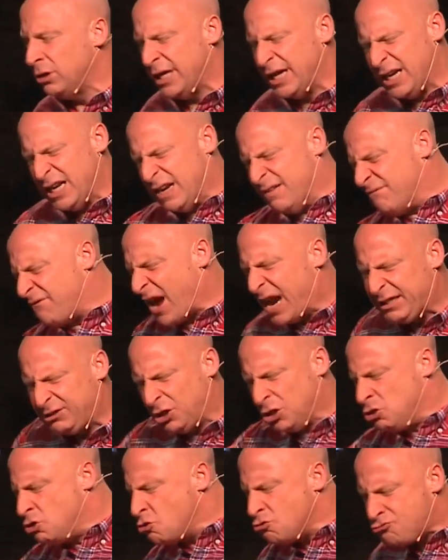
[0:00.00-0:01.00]
in and invite
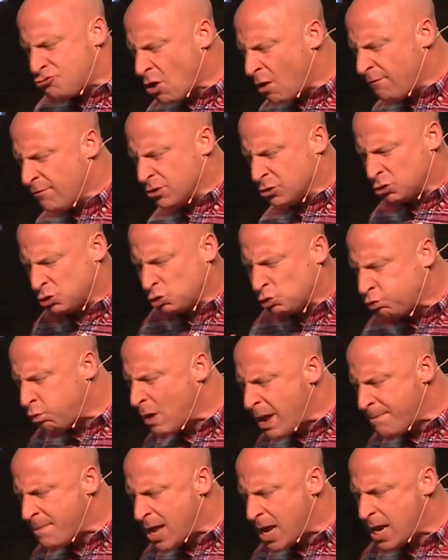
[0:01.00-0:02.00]
the youth over to
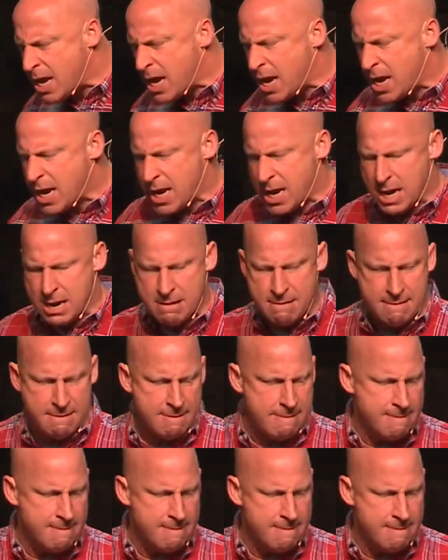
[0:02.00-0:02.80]
swim in it. And